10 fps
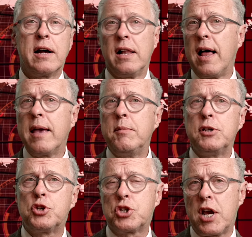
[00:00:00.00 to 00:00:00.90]

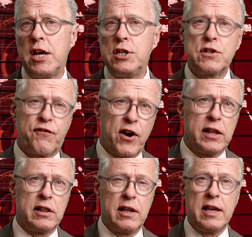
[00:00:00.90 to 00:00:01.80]
climate
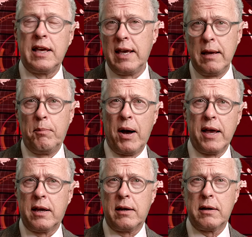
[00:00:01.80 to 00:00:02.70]
change-friendly
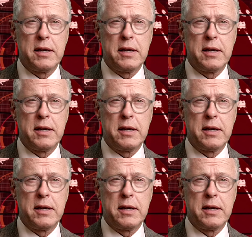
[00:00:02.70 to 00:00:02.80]
e-bike